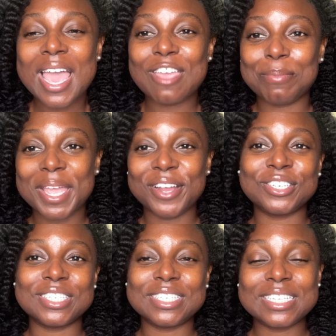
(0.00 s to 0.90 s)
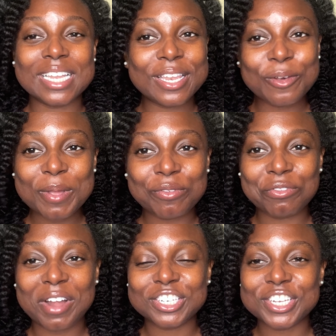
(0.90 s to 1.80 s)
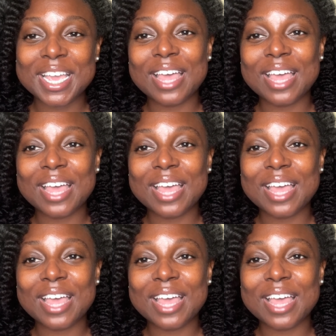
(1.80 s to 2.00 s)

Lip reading: if my hair just needs a little bit of refreshing.